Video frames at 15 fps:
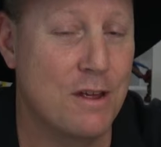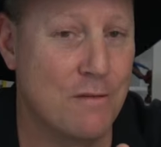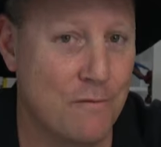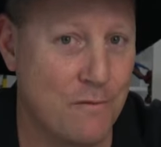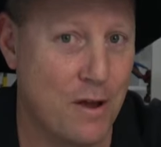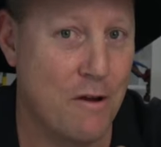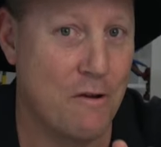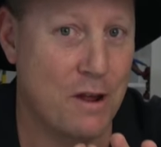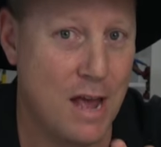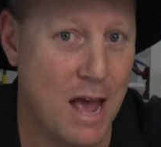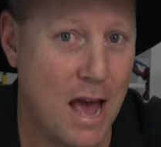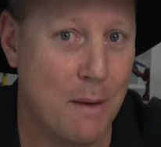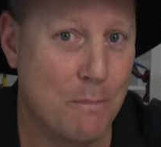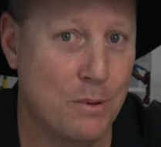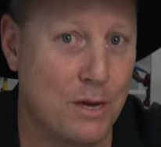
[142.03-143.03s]
very
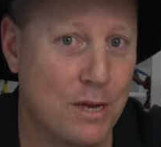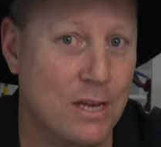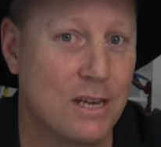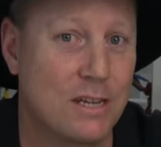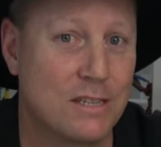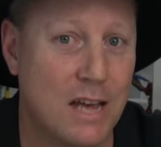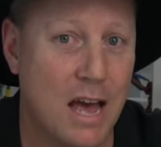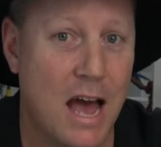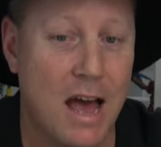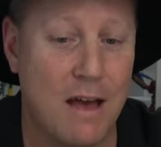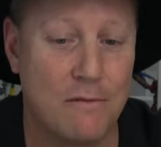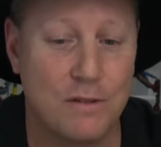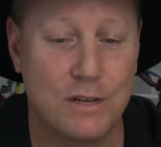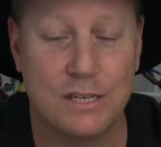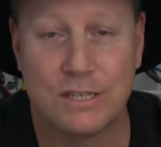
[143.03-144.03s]
happy to
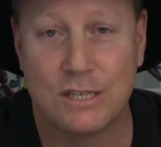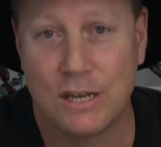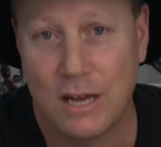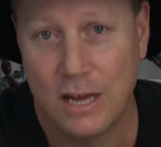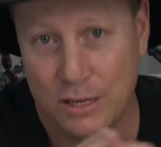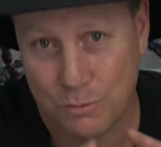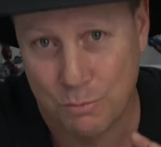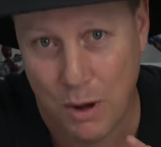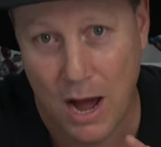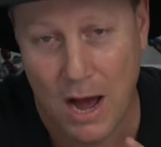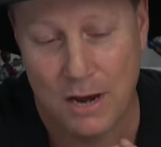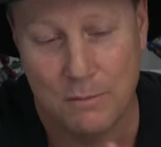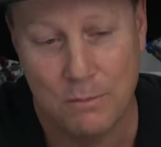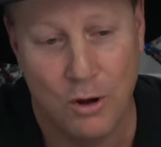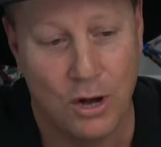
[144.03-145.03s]
have this as
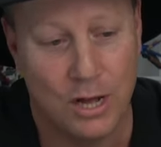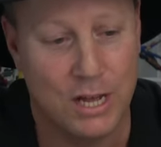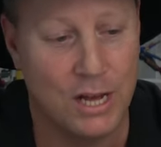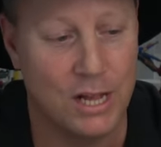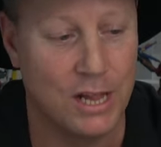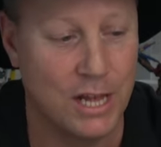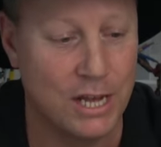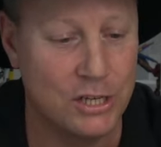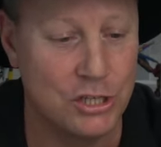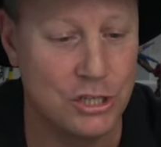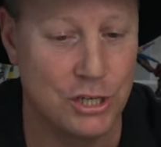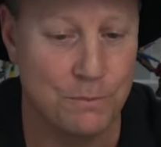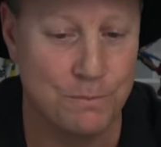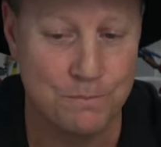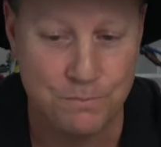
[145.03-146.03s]
part of my collection.